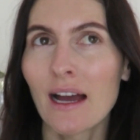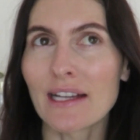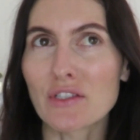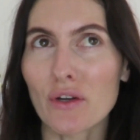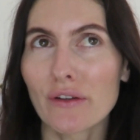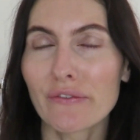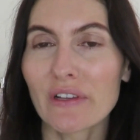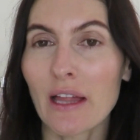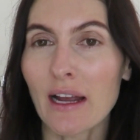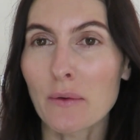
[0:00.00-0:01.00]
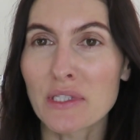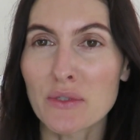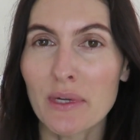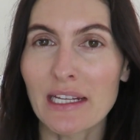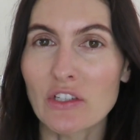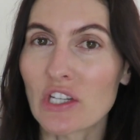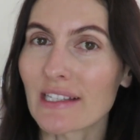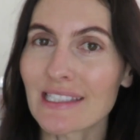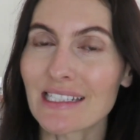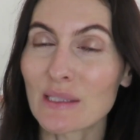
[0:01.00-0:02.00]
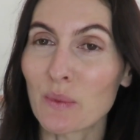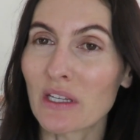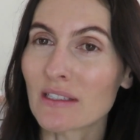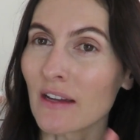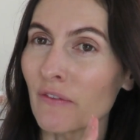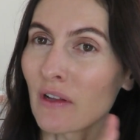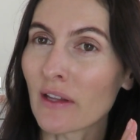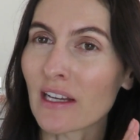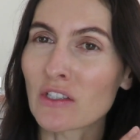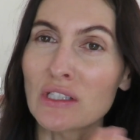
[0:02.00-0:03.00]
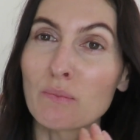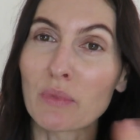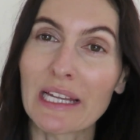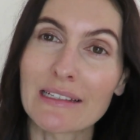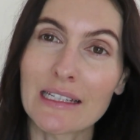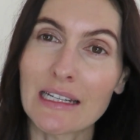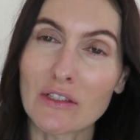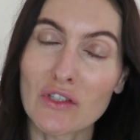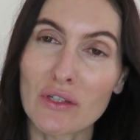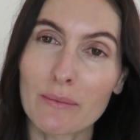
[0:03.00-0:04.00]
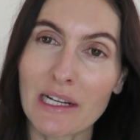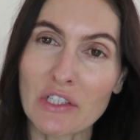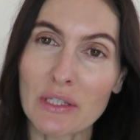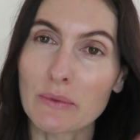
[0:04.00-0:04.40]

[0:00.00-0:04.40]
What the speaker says: I don't feel like I was doing it justice because I felt like it just blended in too much.